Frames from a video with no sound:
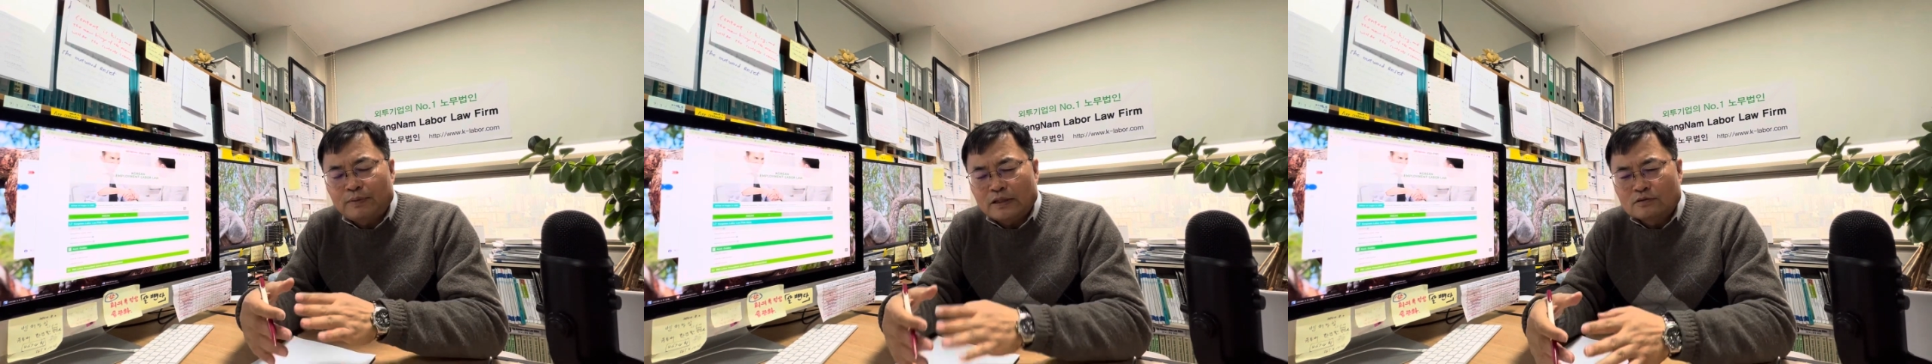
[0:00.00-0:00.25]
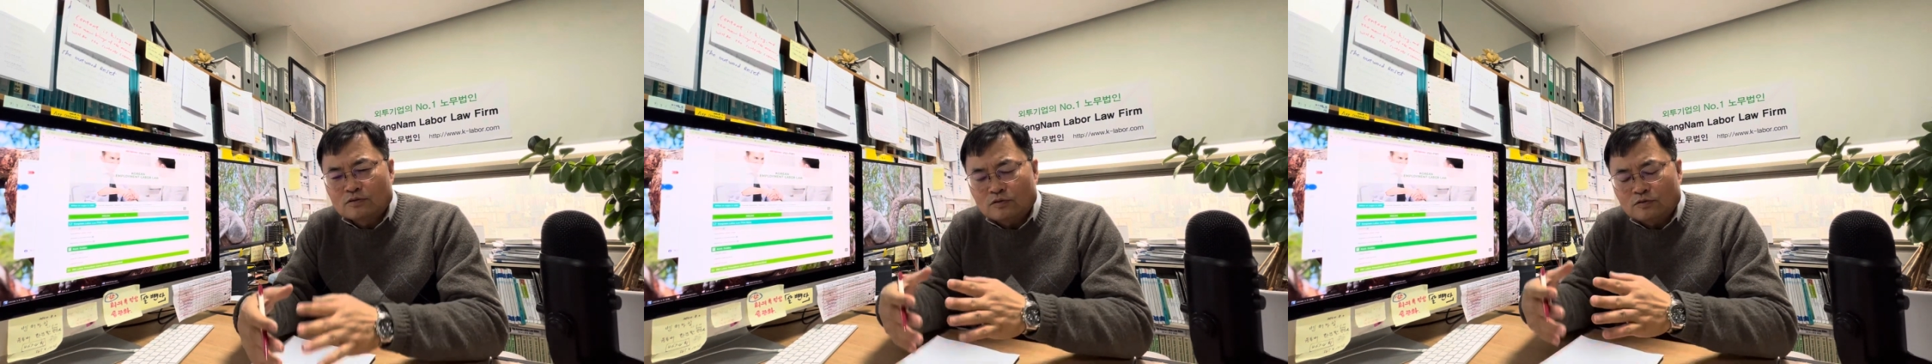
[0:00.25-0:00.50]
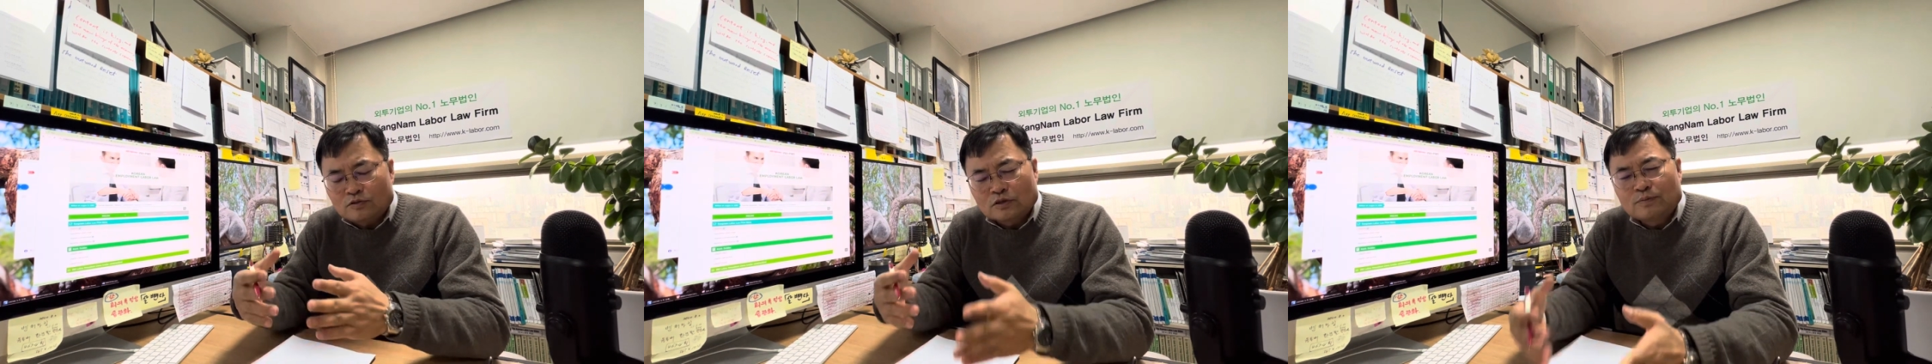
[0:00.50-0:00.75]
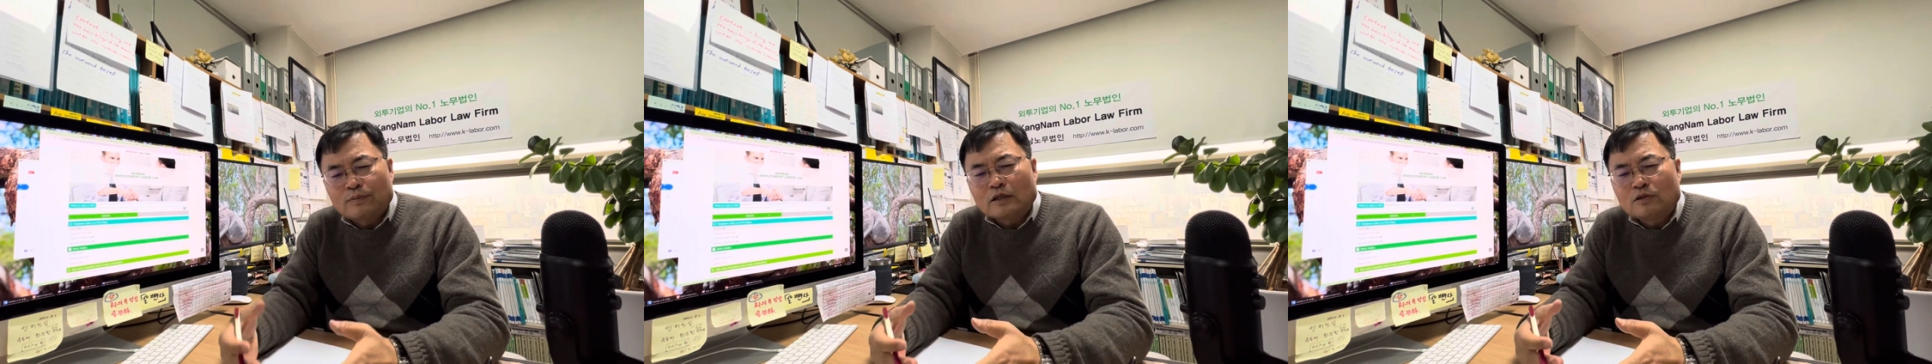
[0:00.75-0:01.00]
based on your
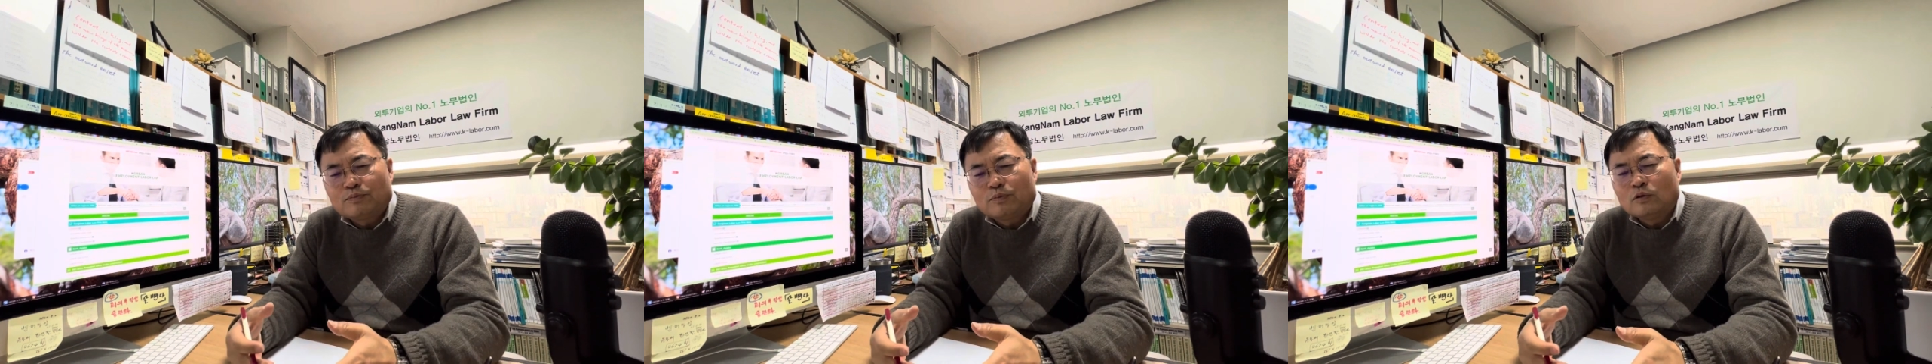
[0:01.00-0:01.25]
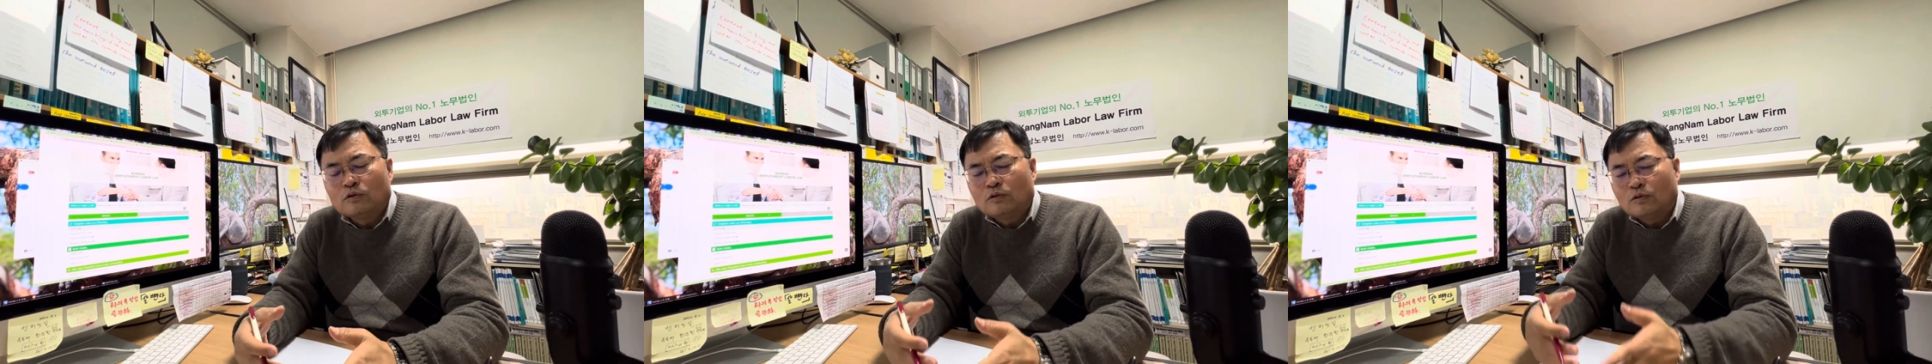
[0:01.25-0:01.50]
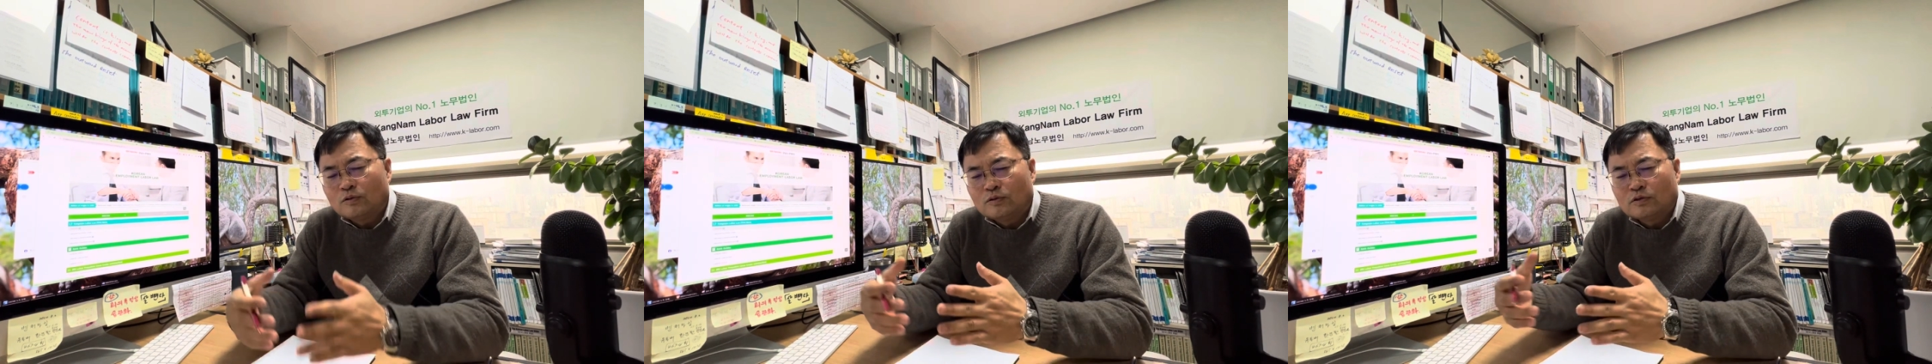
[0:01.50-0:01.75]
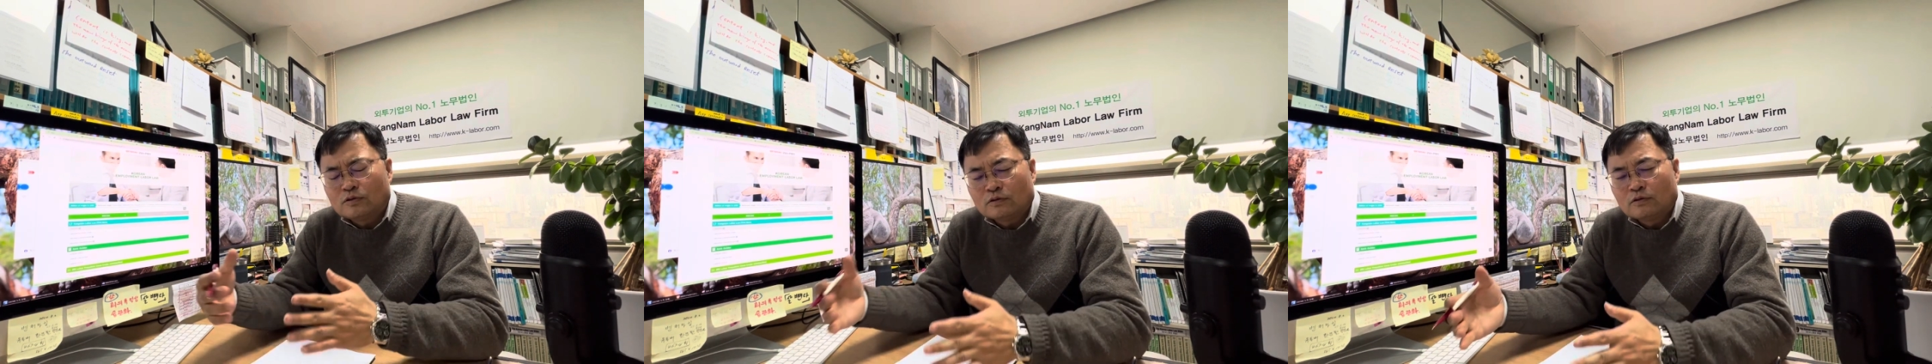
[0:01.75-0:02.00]
smartphone,
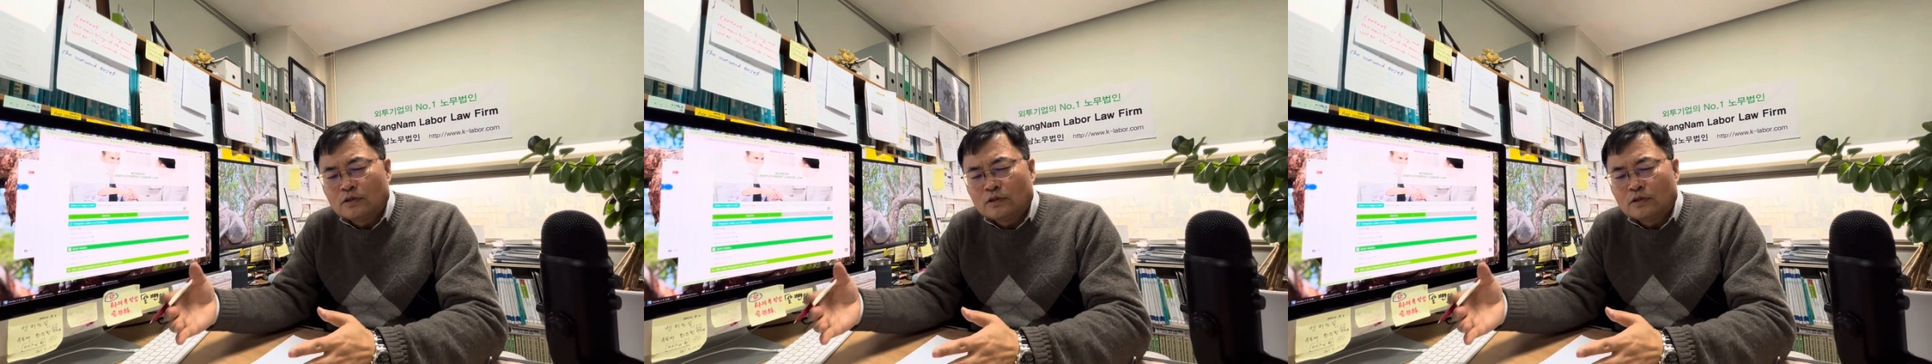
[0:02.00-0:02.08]
also